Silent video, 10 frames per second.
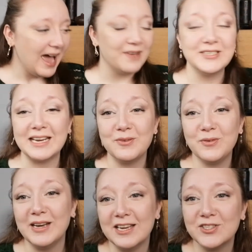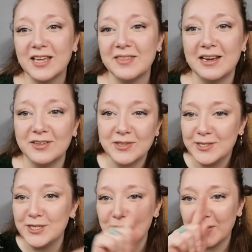I have to get it finished and then
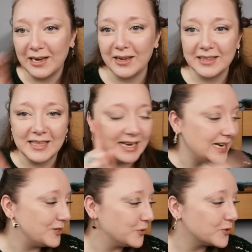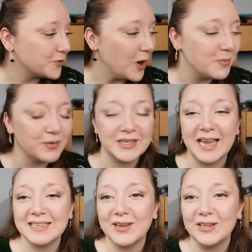do the like the initial stripe of the
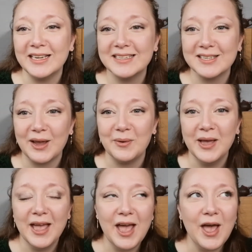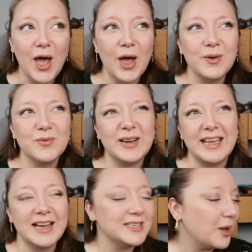next colour. So
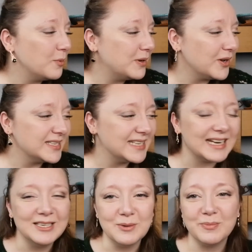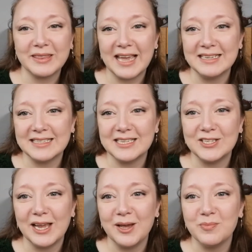hopefully, I don't know, it would be nice to get it done by the end of
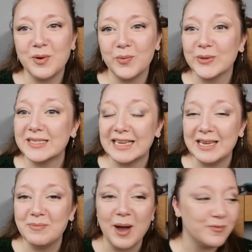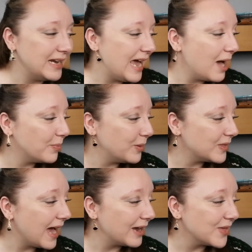this year, but we'll see. But I'm really happy
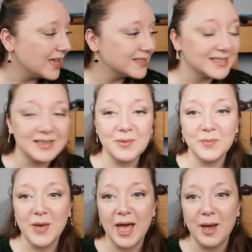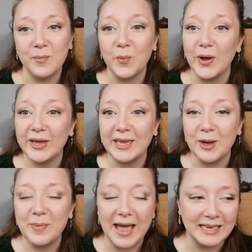with how that's working
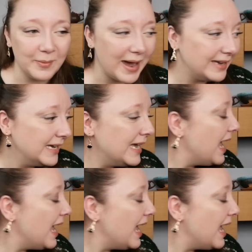up anyway.